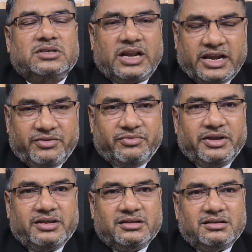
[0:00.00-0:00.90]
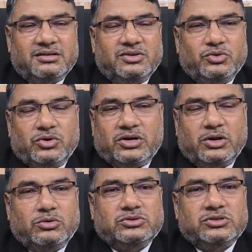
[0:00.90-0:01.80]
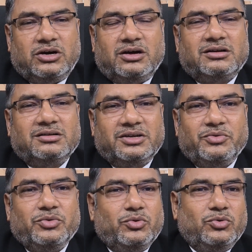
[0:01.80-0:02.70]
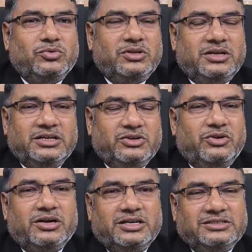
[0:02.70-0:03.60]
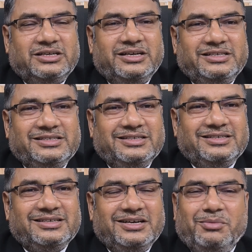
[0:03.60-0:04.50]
clarify your doubts or give you the required consultation